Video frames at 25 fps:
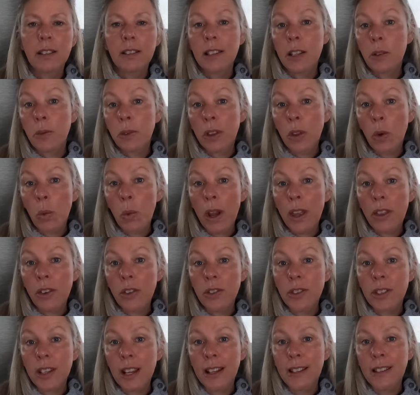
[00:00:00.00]
see what the
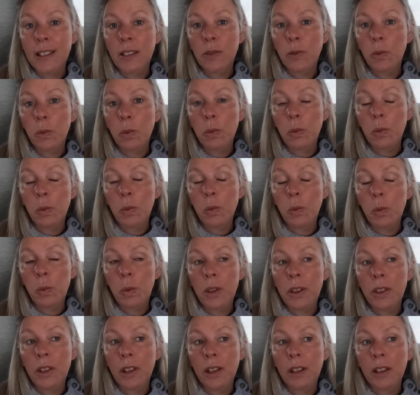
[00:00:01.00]
weather says
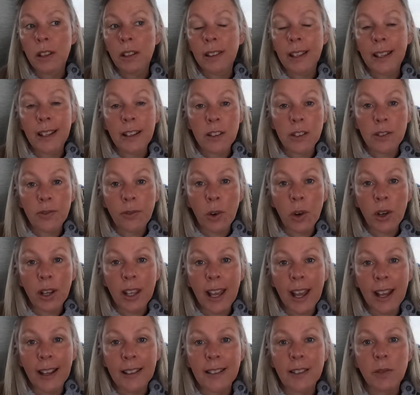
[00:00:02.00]
with the latest
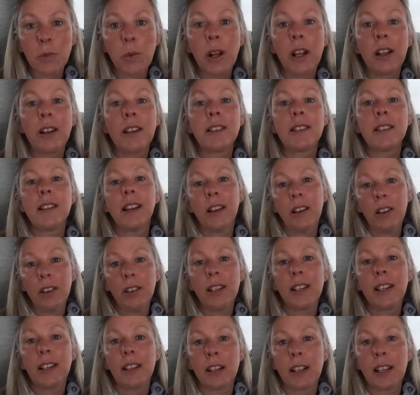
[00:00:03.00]
forecast. Well, it's not
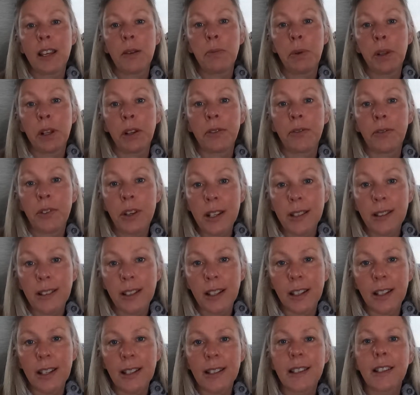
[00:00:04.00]
only going to get below
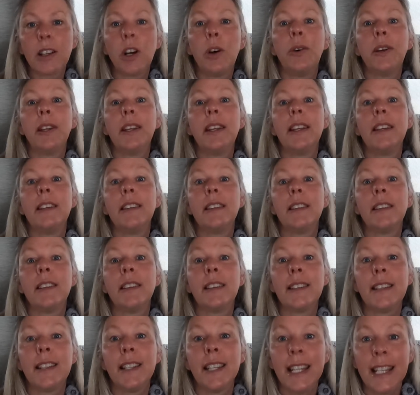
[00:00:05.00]
freezing, it's going into
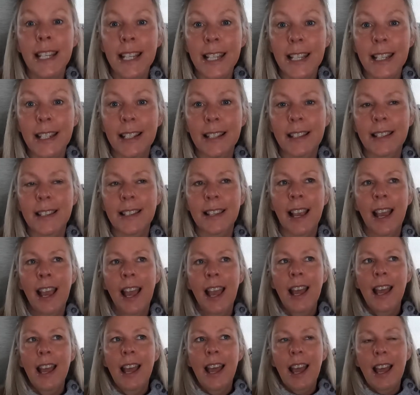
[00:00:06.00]
the teens,
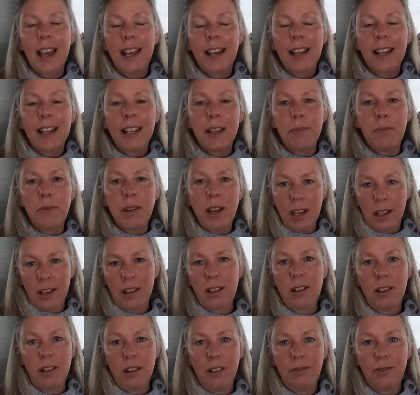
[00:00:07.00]
and I am not
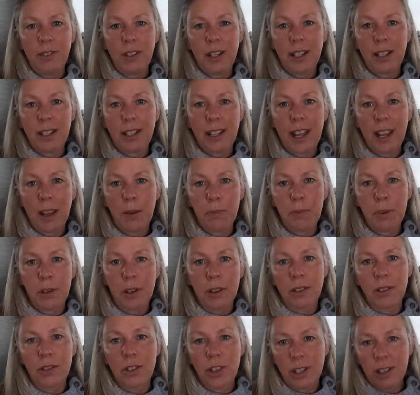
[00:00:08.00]
a confident
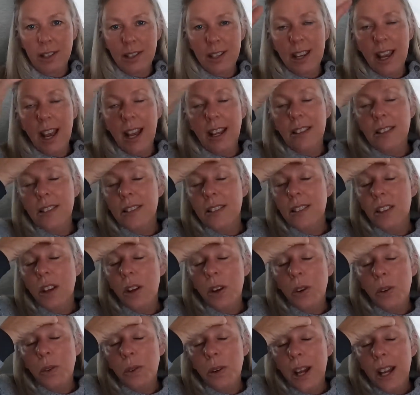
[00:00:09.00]
camper just yet.
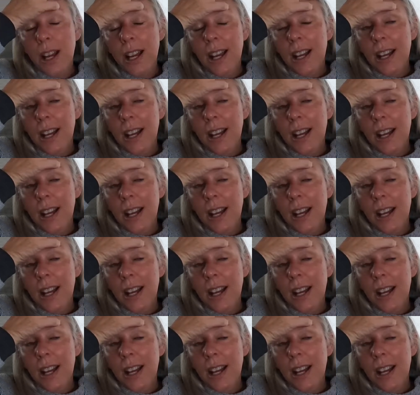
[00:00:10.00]
So